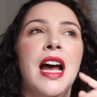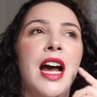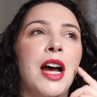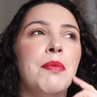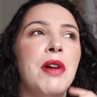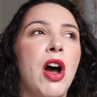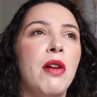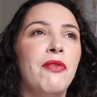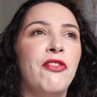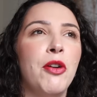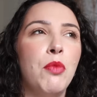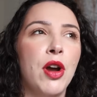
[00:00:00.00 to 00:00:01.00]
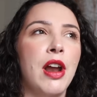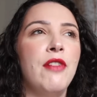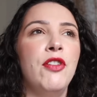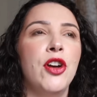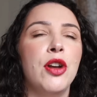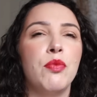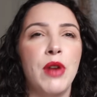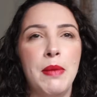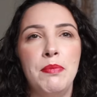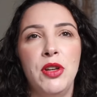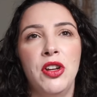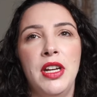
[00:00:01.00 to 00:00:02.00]
From what I've heard,
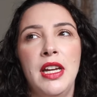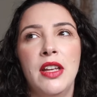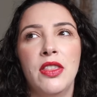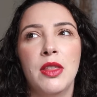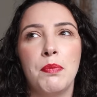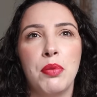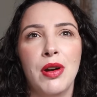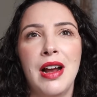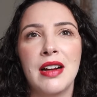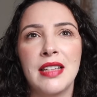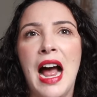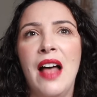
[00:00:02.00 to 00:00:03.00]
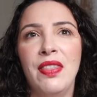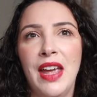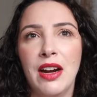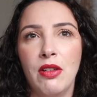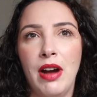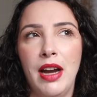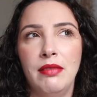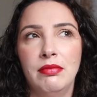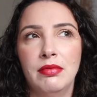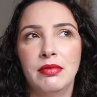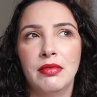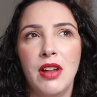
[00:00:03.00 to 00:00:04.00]
Rem Beauty, the products aren't that great.
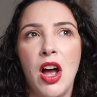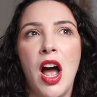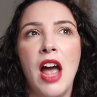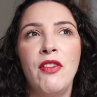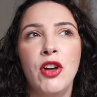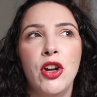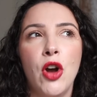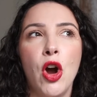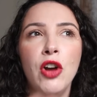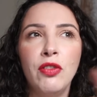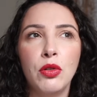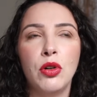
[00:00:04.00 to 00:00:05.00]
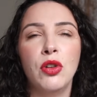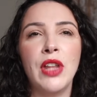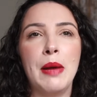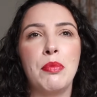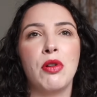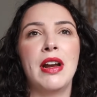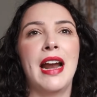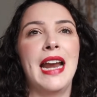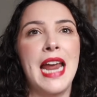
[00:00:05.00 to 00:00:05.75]
I've heard overall they brought out